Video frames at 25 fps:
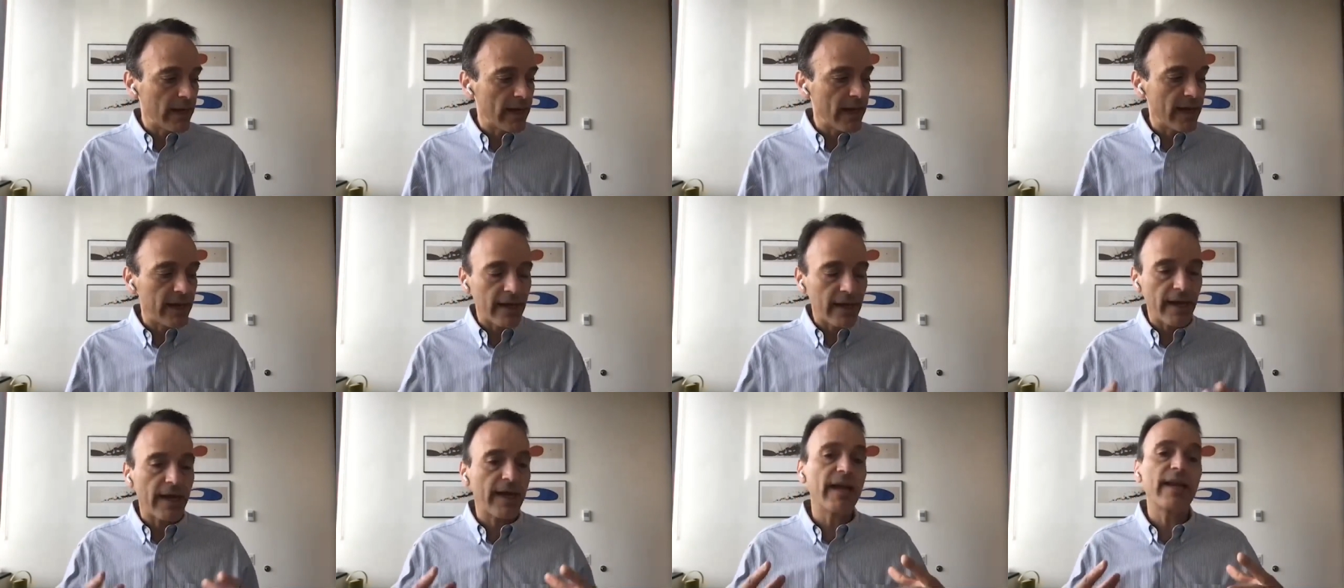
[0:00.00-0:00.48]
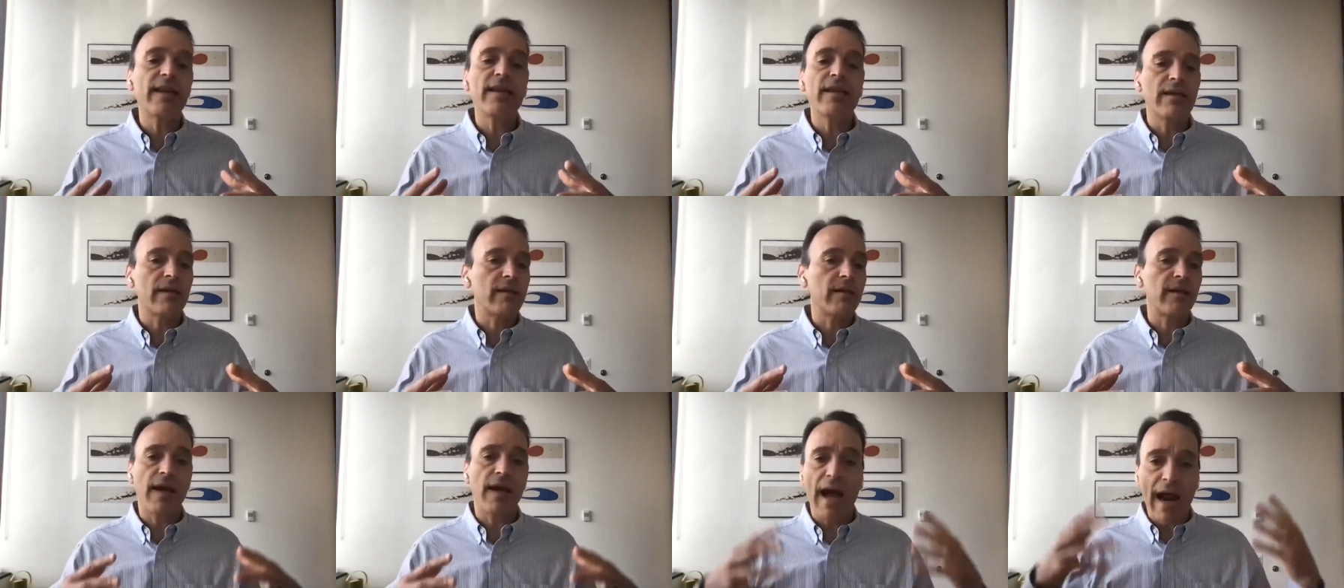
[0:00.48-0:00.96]

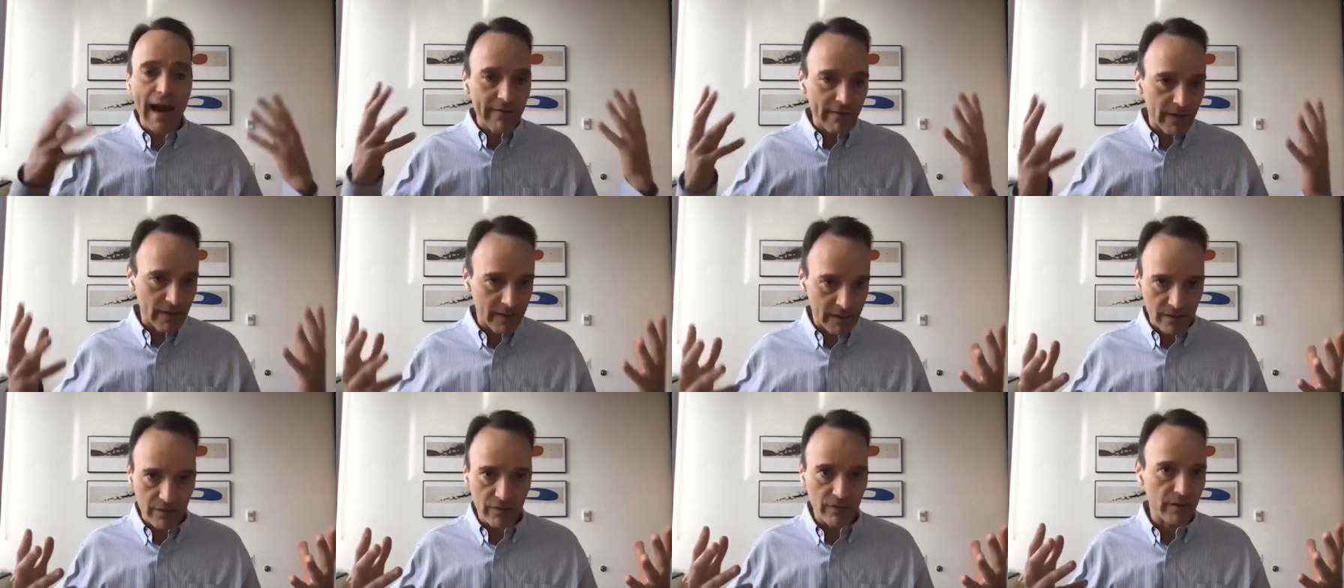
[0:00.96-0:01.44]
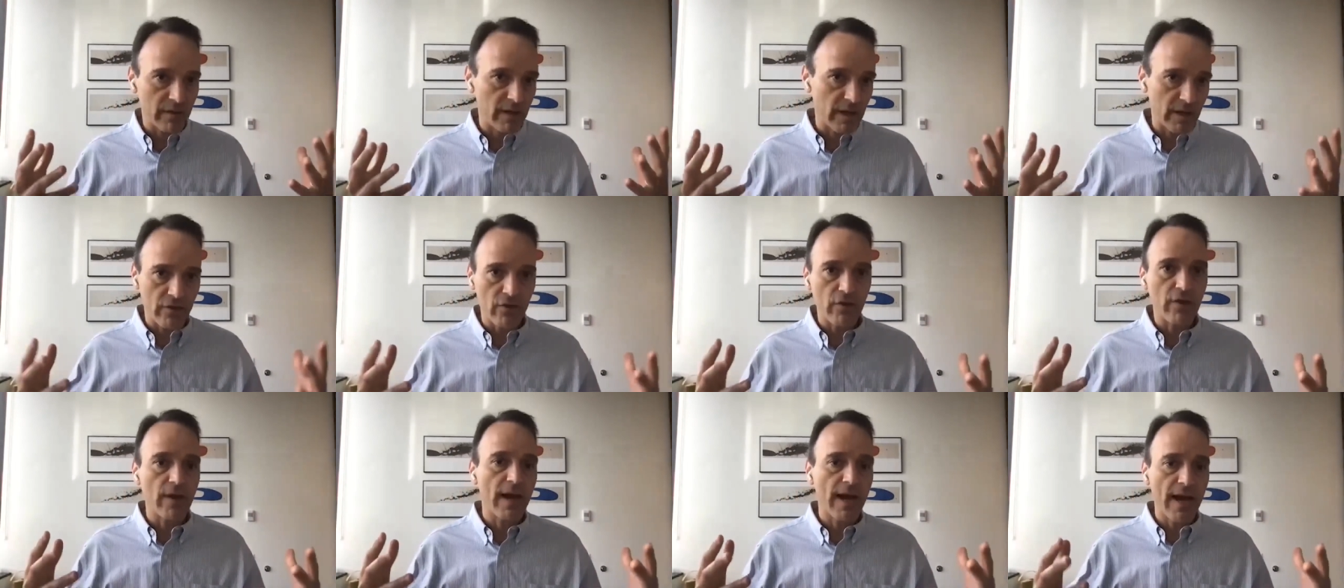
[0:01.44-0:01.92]
any character
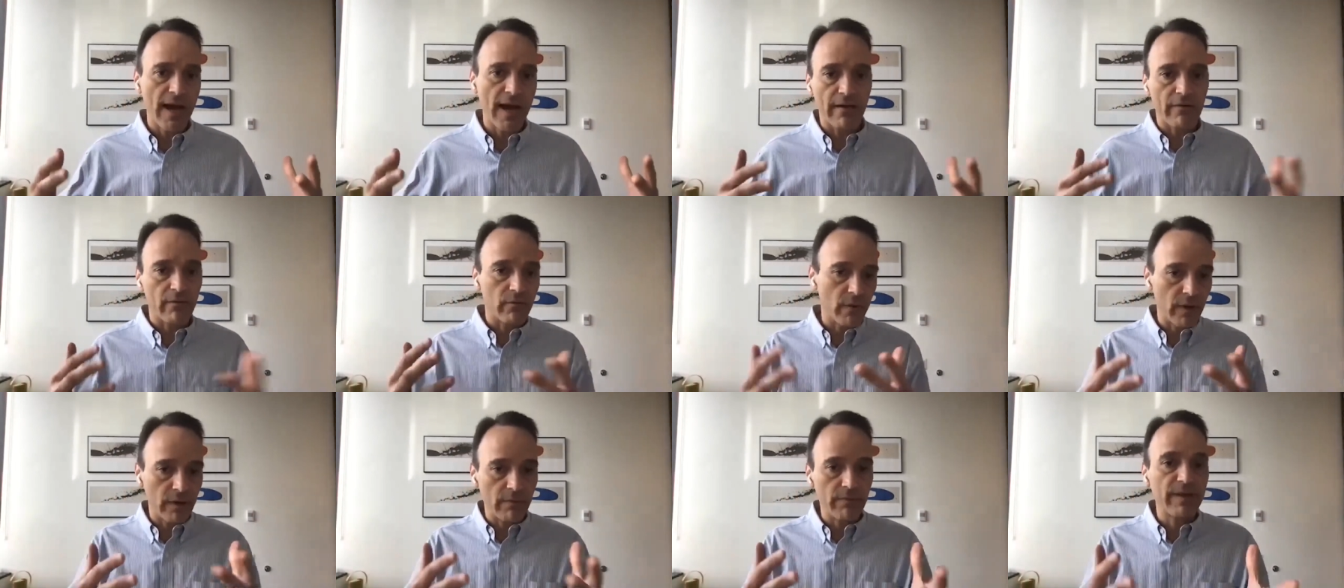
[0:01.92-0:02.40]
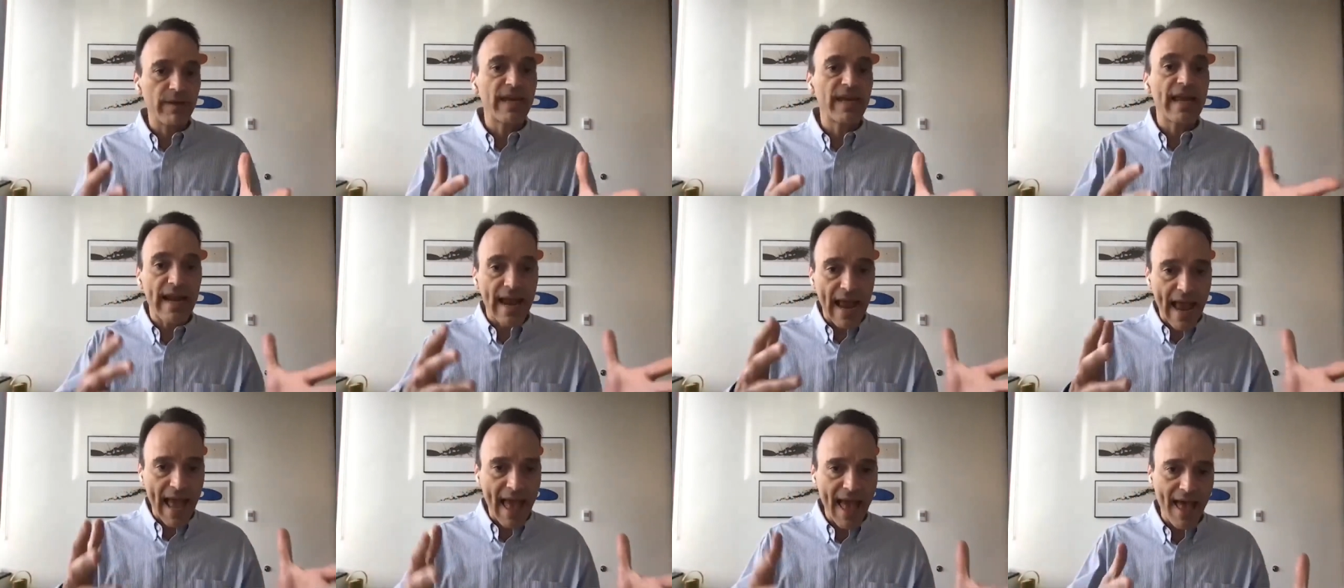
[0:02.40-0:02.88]
that you have will be
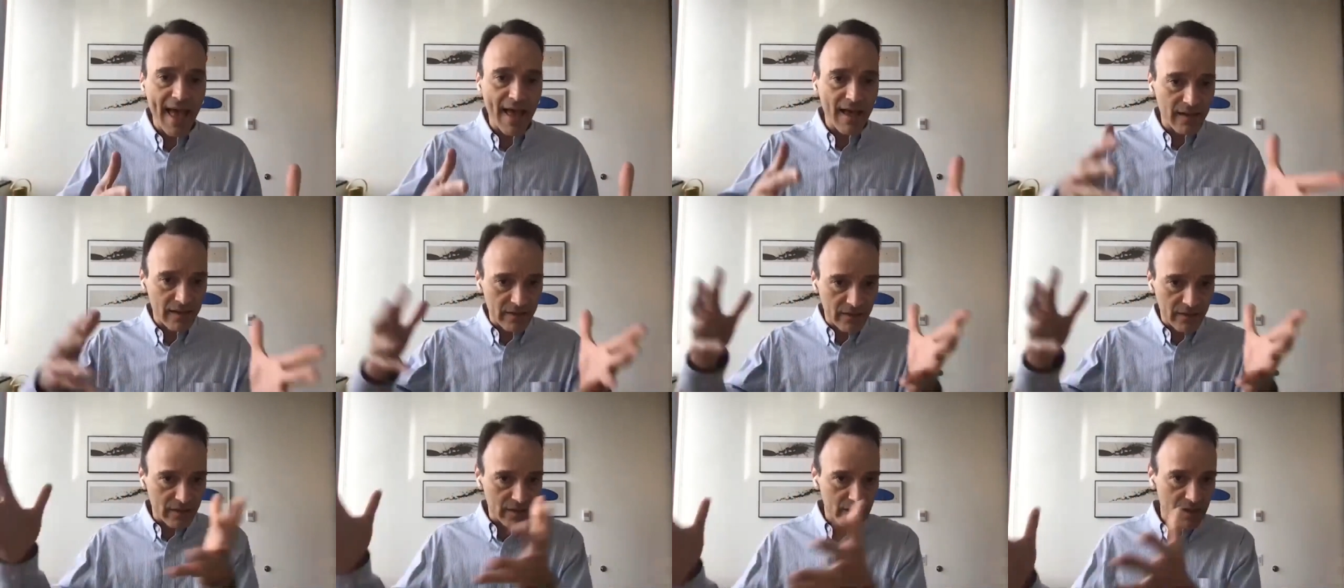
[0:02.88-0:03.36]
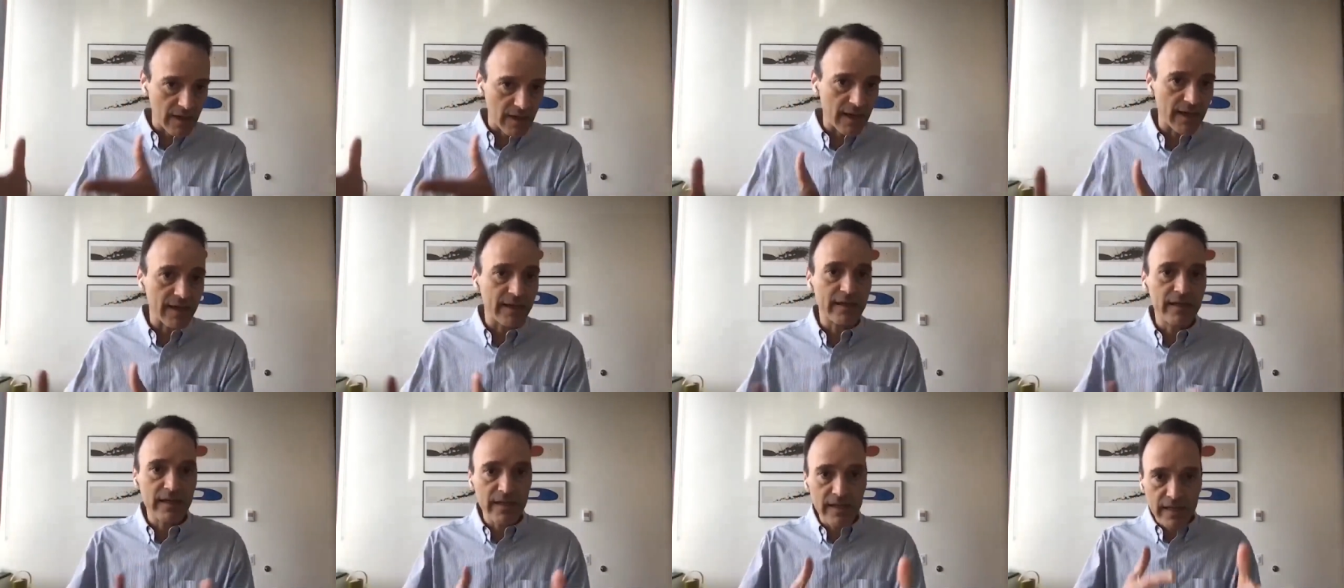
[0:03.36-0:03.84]
enhanced
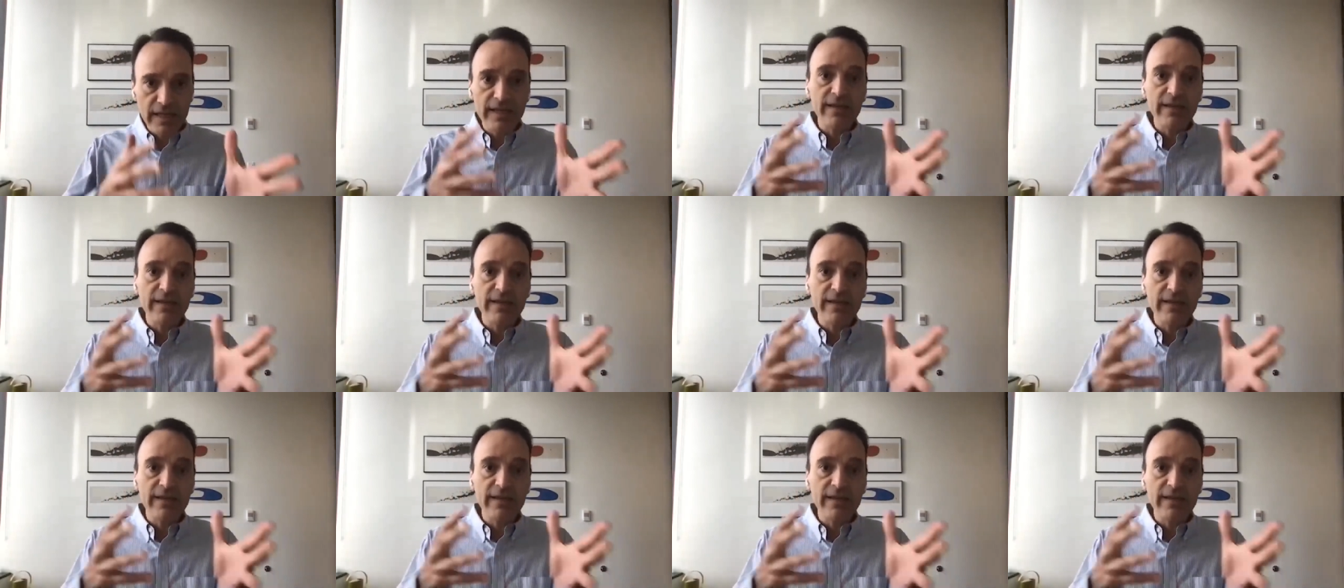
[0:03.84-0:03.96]
at